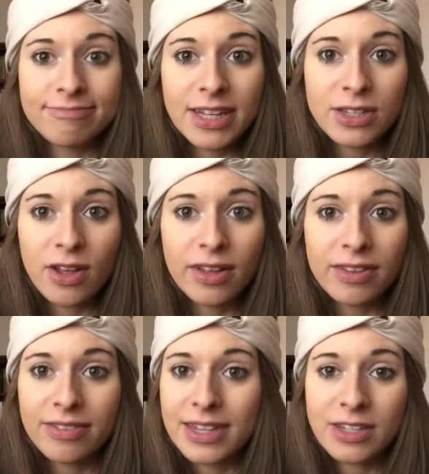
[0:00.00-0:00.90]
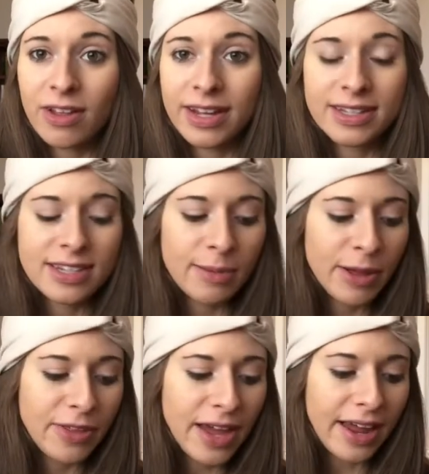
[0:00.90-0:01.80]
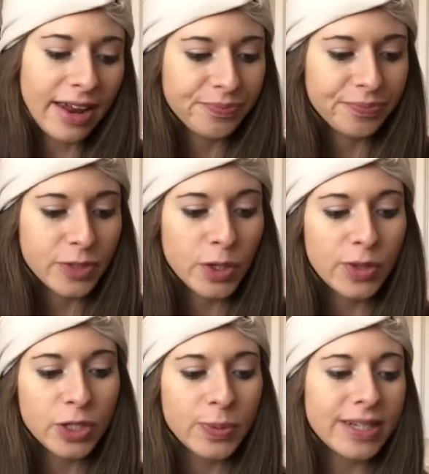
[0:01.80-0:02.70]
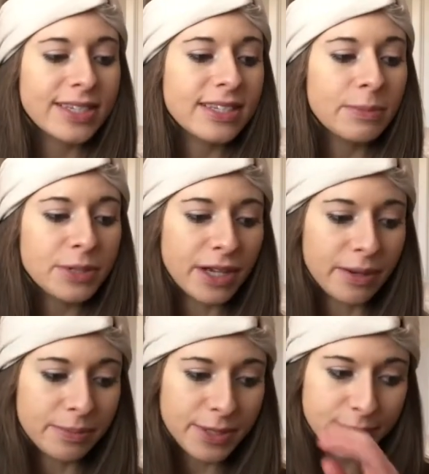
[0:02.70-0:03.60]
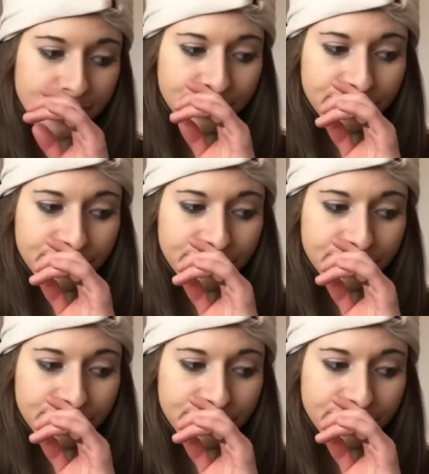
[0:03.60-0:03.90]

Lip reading: That's all I can say about that. So this week's symptoms,